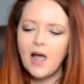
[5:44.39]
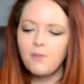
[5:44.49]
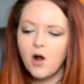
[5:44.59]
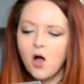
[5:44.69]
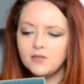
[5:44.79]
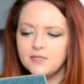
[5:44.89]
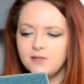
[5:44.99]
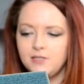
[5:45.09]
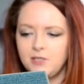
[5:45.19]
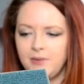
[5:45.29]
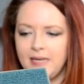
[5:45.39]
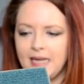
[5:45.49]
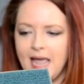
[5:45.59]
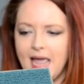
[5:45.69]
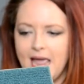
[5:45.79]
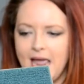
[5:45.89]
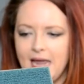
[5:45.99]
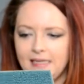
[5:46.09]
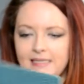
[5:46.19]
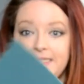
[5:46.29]
And we're also doing
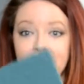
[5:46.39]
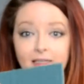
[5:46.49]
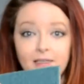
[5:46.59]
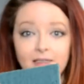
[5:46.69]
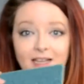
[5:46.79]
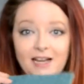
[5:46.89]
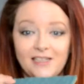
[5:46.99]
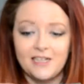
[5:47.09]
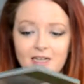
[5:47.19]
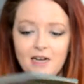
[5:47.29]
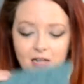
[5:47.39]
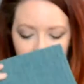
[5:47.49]
a teal color.